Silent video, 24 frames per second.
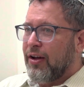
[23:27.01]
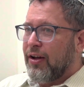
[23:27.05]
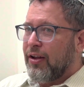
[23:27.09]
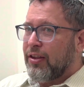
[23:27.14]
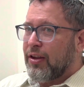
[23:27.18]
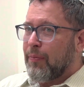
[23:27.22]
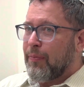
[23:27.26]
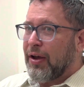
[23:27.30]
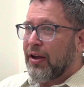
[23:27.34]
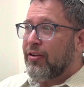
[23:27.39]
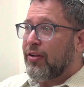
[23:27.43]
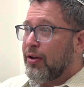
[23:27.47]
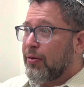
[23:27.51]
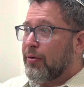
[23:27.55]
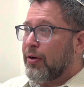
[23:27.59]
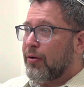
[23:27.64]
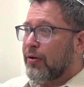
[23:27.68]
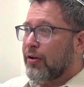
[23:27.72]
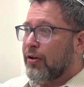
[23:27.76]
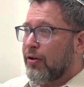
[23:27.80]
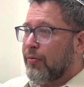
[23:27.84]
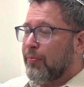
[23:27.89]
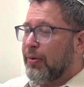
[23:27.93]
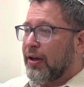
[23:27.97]
the best thing
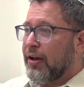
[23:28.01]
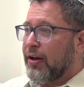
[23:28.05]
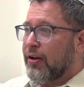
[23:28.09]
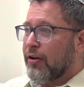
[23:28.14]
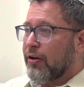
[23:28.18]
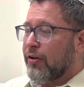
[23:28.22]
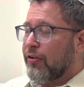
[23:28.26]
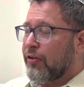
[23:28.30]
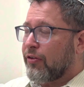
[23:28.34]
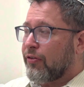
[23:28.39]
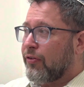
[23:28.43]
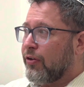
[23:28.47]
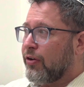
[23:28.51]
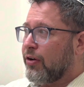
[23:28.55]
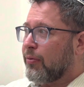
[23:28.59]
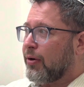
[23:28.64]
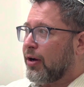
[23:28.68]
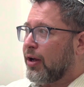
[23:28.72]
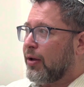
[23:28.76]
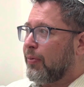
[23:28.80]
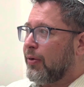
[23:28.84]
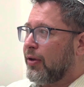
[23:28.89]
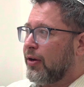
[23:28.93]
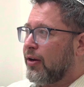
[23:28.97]
about being alone food, in
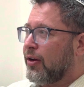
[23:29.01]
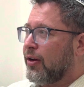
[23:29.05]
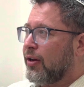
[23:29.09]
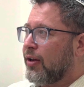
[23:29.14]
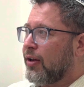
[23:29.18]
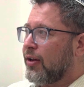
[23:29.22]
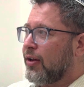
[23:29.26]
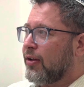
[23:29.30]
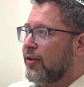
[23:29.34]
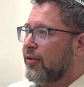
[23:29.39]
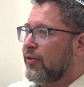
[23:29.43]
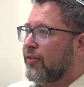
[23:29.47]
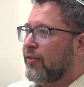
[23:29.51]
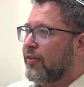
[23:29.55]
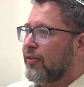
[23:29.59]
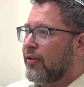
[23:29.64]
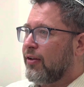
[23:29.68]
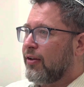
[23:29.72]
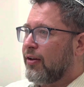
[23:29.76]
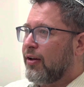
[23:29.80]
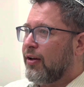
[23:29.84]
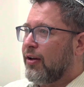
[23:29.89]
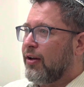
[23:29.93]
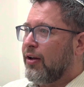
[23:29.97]
my opinion, is
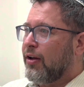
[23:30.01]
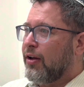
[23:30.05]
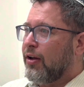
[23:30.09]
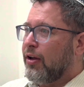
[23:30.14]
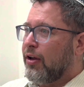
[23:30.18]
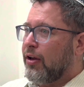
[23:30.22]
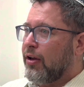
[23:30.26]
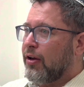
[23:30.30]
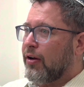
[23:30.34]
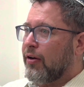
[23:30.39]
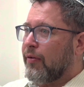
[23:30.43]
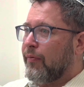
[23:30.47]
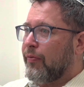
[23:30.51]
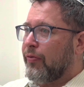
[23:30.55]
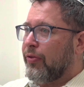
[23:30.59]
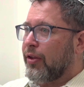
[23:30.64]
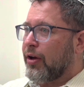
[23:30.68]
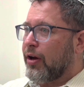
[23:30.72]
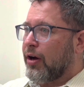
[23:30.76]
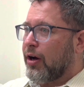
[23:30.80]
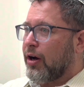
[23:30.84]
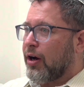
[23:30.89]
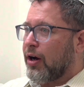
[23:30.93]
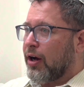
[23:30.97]

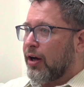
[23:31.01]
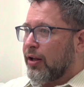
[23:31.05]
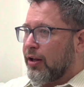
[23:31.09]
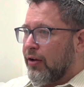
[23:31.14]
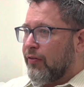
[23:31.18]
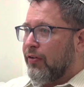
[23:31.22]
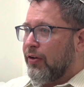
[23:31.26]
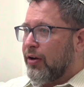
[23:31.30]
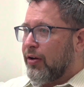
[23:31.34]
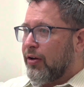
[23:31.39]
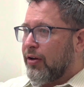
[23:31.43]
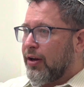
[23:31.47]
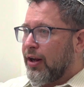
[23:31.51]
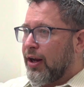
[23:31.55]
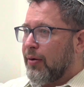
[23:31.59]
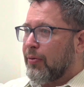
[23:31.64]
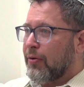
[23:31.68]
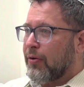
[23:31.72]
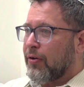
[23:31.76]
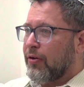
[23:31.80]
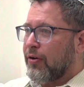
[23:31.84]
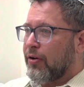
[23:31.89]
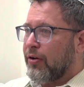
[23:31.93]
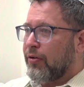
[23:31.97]
I live in a
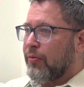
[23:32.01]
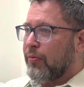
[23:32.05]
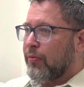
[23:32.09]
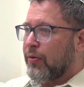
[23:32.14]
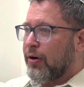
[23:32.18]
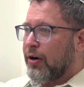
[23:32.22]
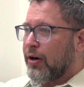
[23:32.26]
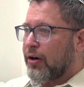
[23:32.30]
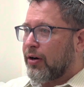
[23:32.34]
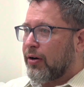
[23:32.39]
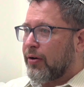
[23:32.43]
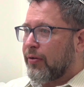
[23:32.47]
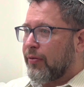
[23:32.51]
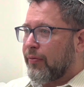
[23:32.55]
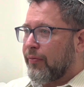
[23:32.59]
neighborhood where